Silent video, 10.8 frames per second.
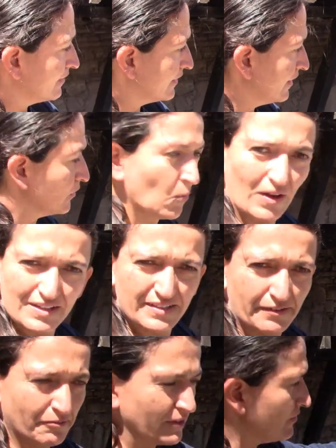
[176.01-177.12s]
there was a
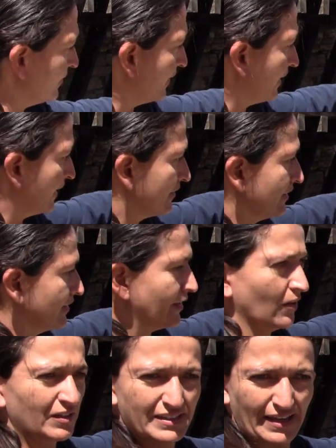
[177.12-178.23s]
river here in the
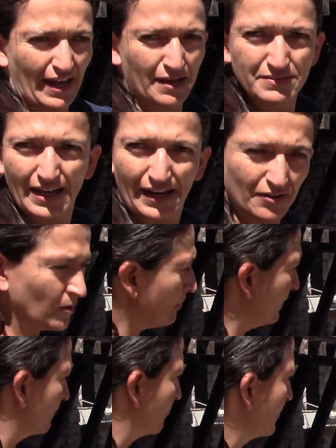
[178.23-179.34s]
old times, an
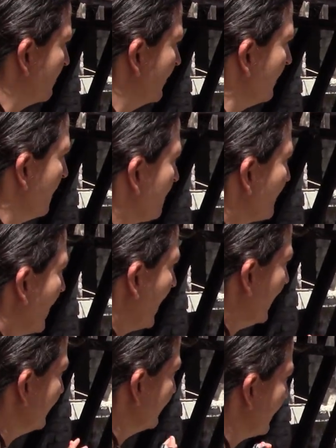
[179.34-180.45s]
open river,
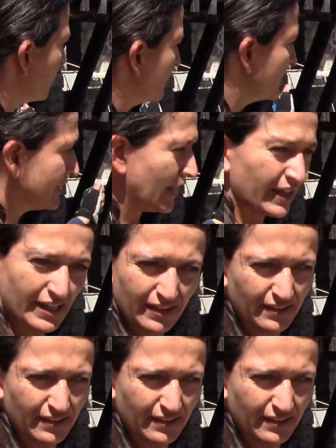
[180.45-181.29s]
and they were taking